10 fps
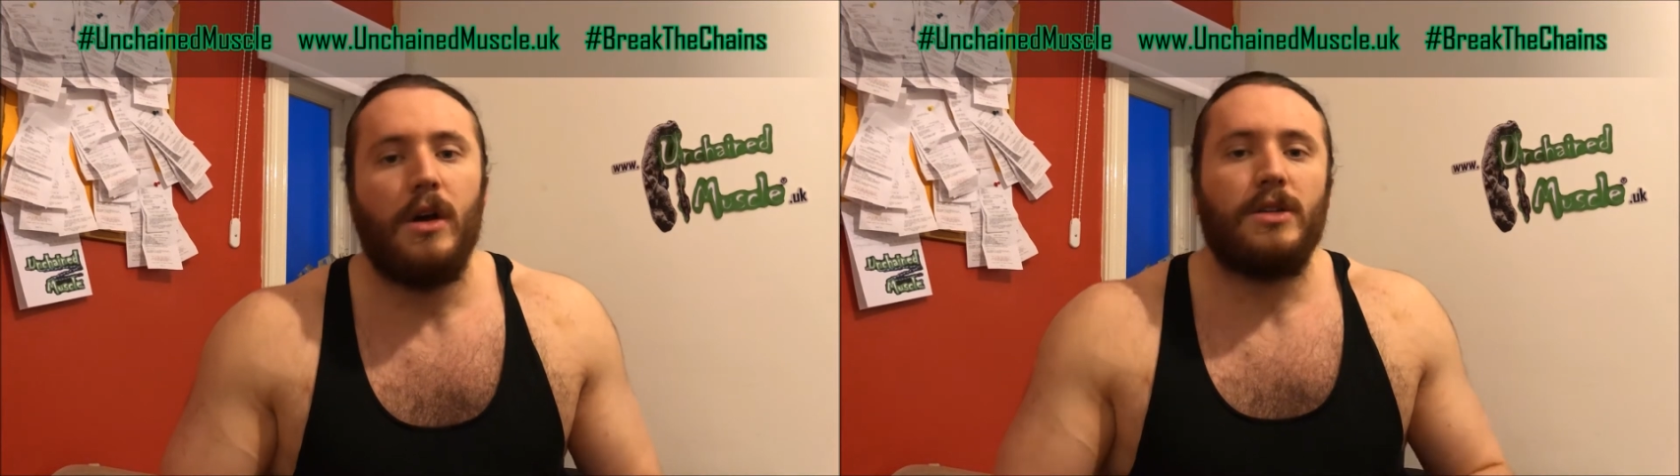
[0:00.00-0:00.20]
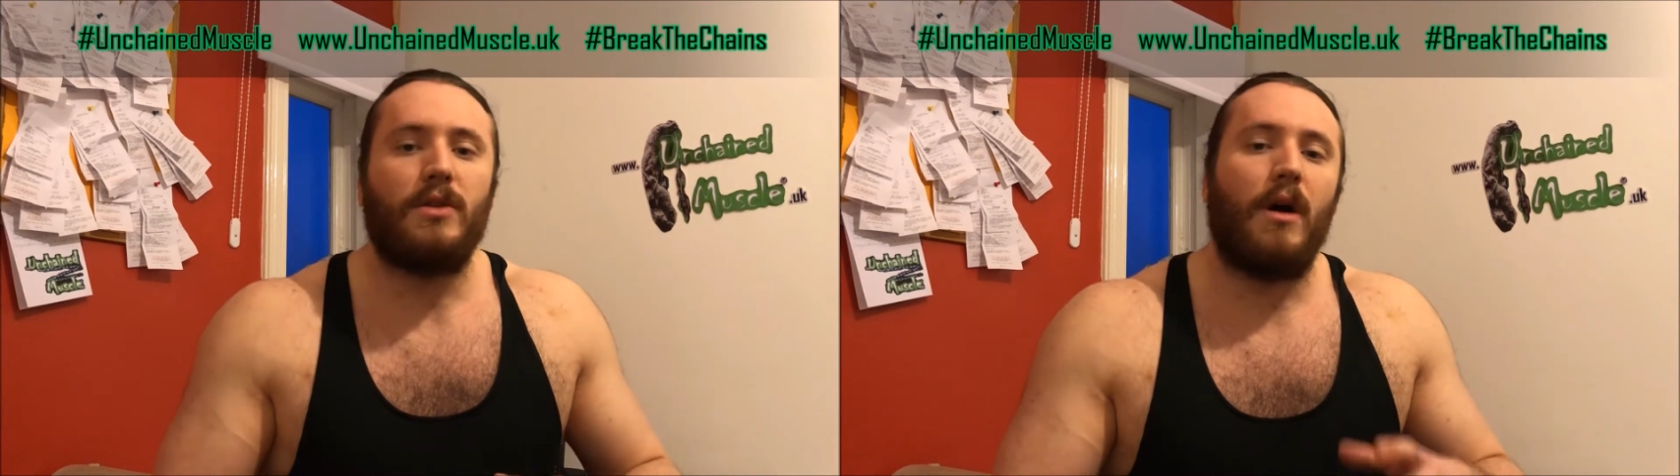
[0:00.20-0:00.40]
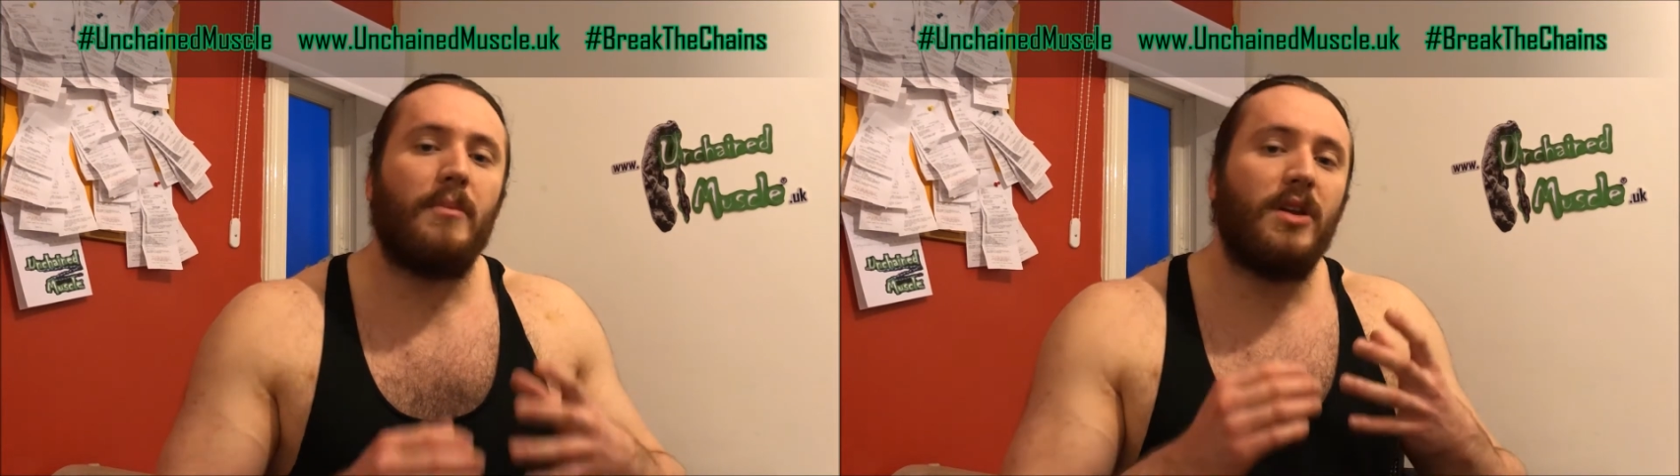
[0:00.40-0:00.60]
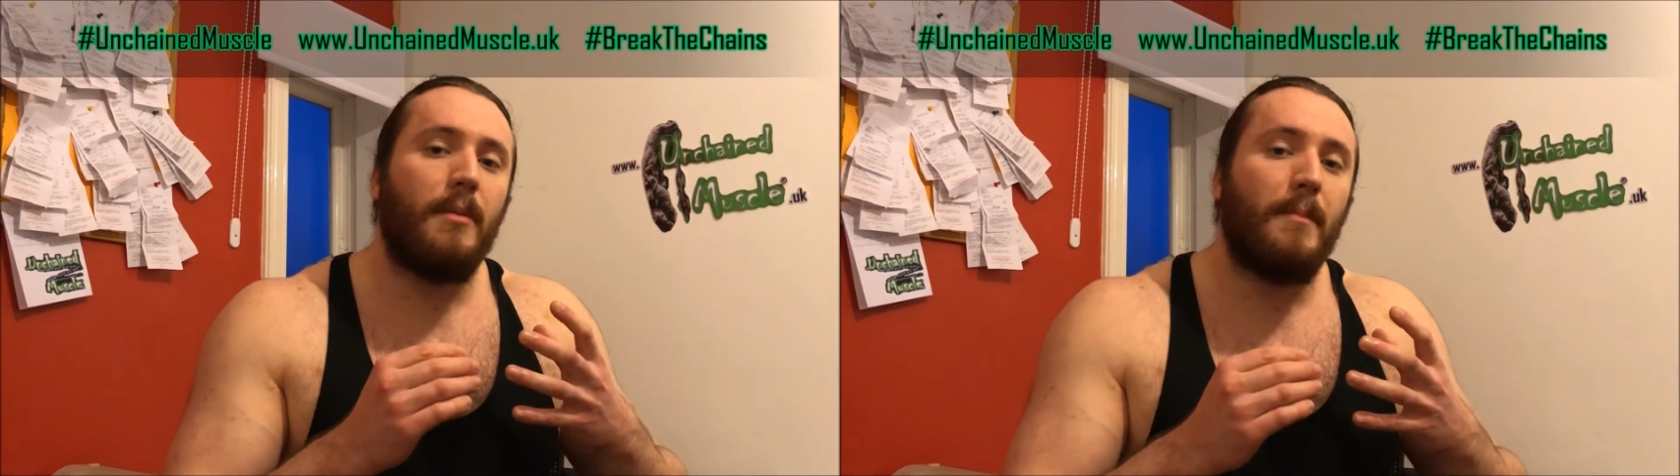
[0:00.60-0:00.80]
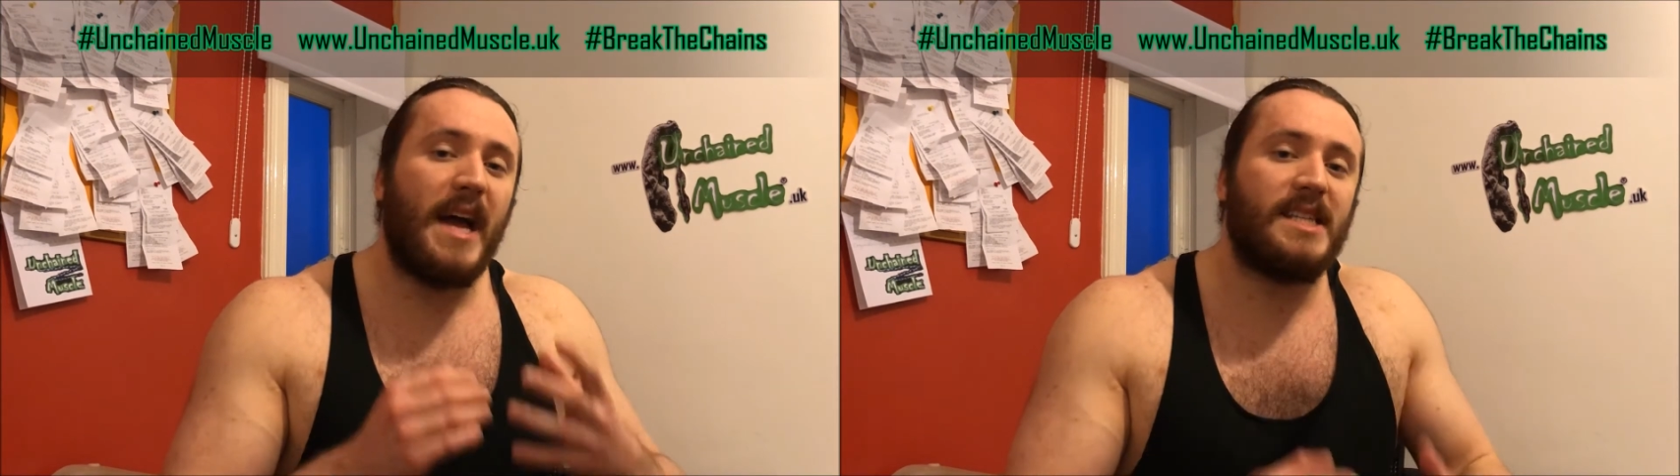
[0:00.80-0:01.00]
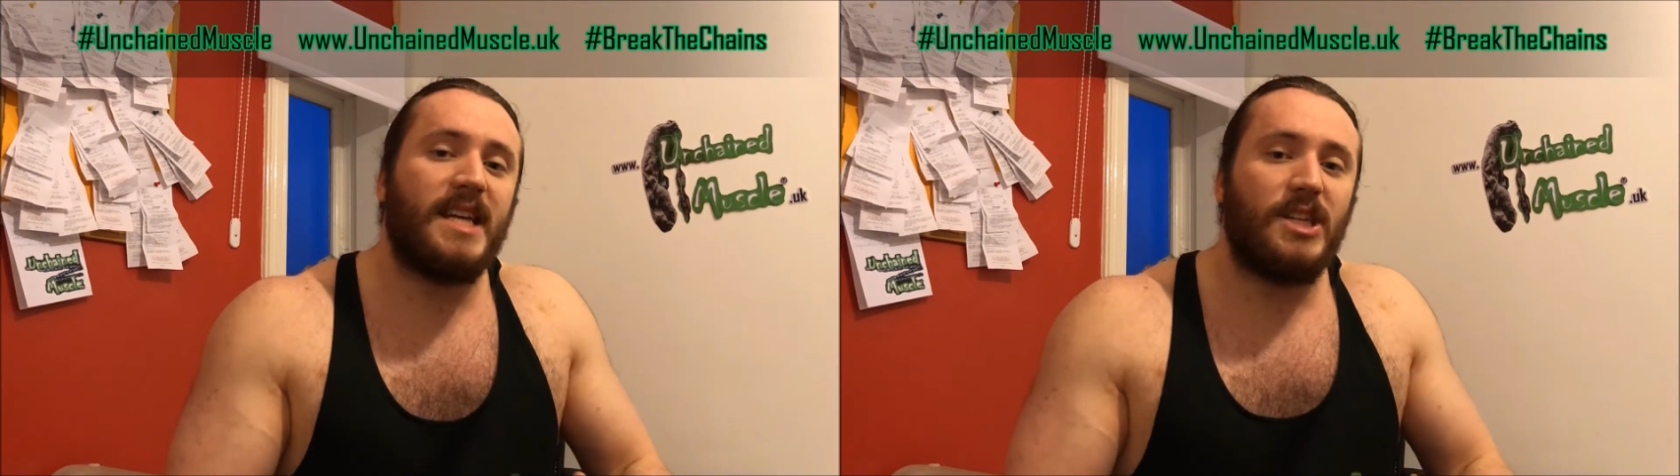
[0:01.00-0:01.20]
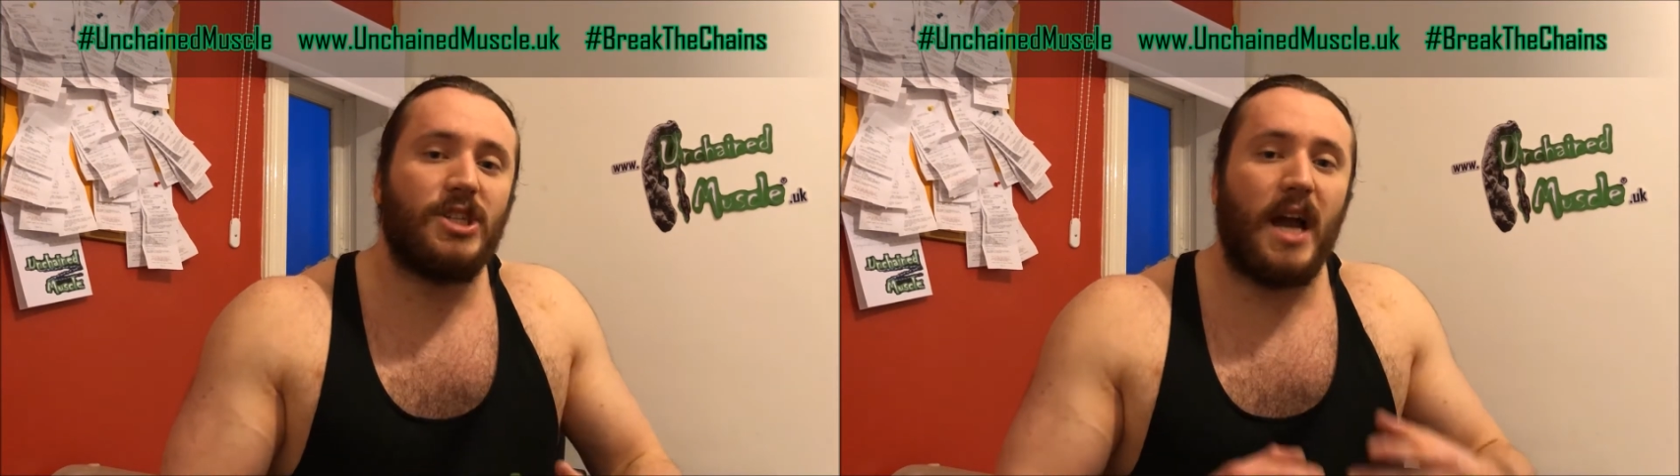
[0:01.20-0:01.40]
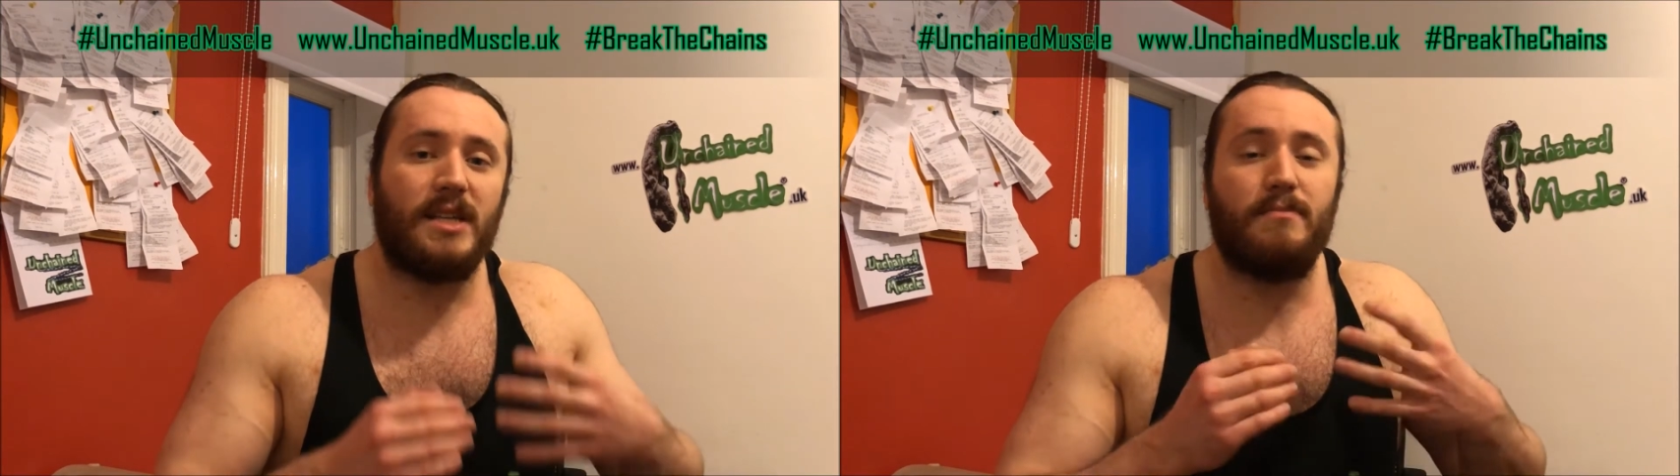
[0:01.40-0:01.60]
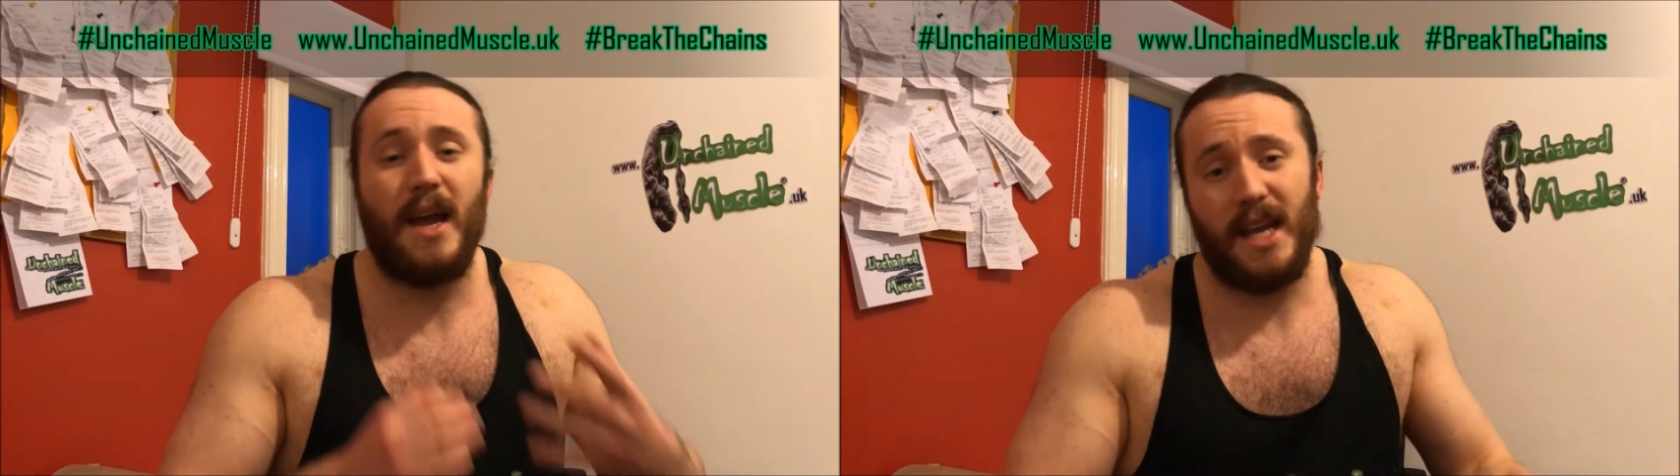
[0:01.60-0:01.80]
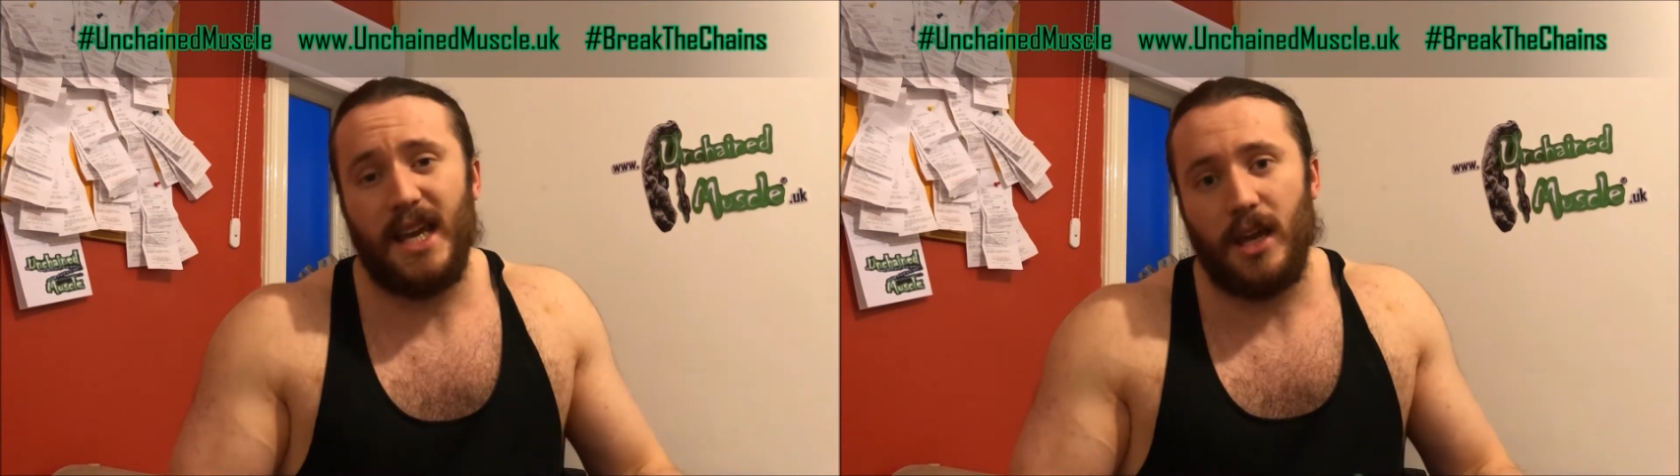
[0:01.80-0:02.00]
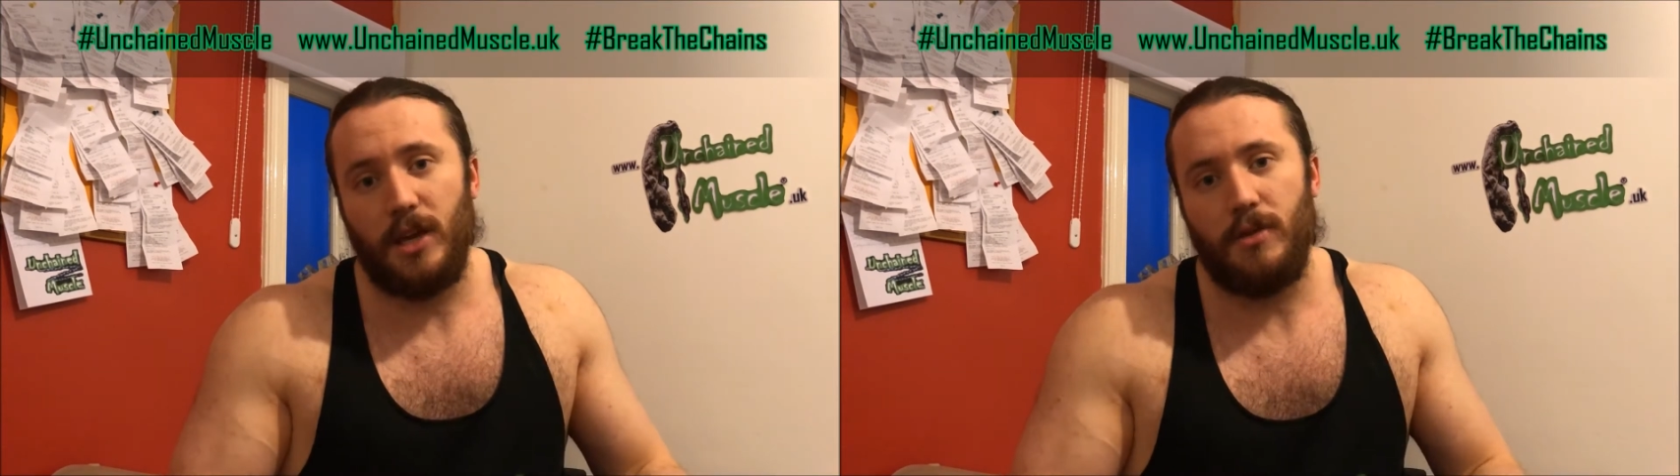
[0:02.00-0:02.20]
So I'm going to message as many